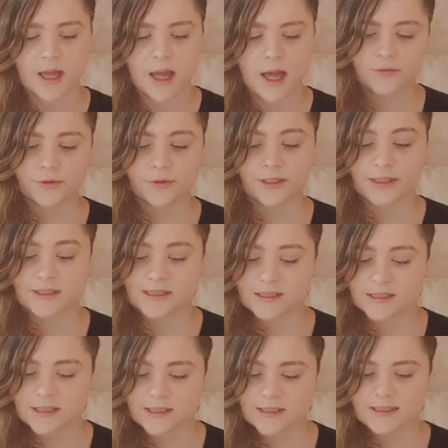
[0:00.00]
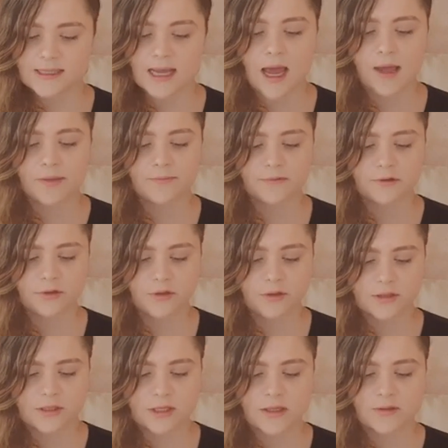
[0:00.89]
For instance, I'm
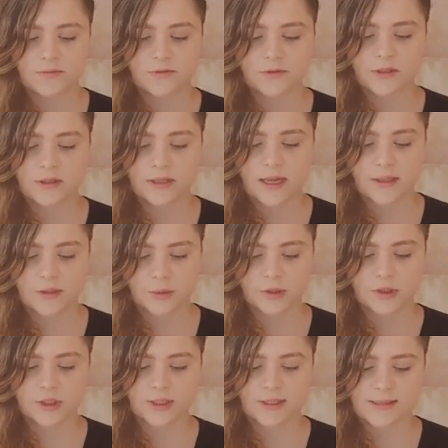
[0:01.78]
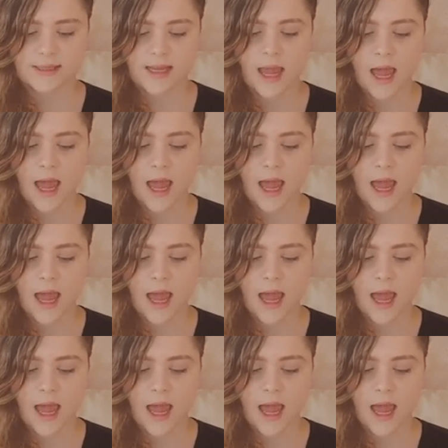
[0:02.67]
fluent in 3 languages,